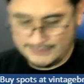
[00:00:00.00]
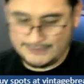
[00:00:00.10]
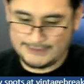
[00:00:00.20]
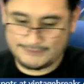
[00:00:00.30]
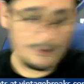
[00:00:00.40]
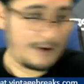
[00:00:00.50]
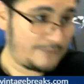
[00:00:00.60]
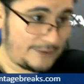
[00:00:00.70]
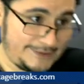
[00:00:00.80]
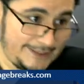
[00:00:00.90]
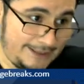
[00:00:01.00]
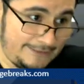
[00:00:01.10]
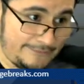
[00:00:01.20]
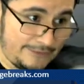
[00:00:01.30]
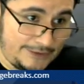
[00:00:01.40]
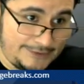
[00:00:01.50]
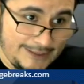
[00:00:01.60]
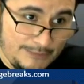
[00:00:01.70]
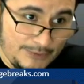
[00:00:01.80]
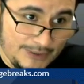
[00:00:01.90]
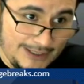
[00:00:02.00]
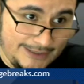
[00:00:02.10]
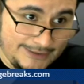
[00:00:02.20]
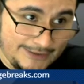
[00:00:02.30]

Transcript: spot 14 for Tom O'Connor.